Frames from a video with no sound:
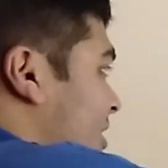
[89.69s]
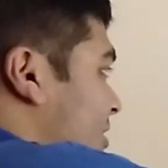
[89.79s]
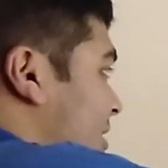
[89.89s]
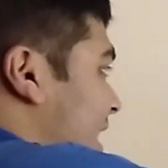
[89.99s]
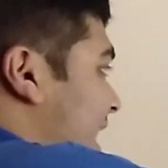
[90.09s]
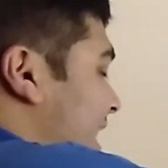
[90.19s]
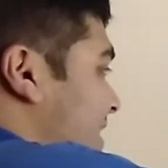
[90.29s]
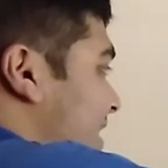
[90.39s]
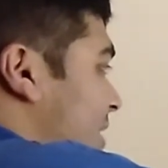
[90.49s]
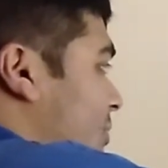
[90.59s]
So let
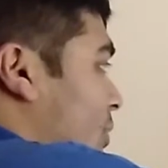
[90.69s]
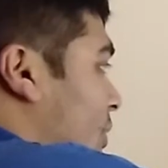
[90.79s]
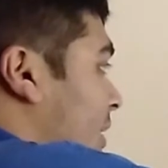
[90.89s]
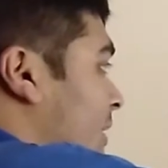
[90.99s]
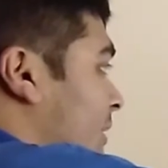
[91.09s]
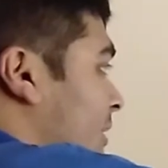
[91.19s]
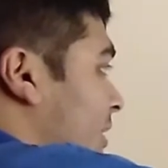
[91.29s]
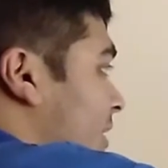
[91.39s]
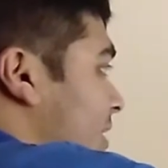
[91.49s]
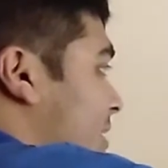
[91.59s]
x equal
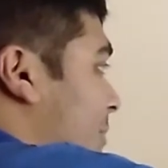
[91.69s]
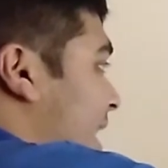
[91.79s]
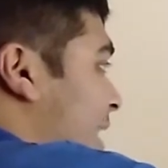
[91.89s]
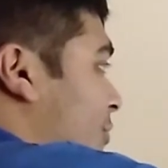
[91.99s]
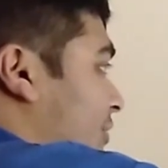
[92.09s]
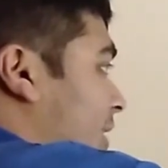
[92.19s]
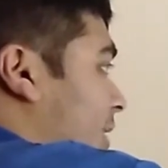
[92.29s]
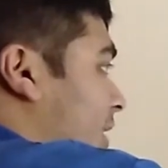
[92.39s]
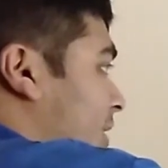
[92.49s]
some alpha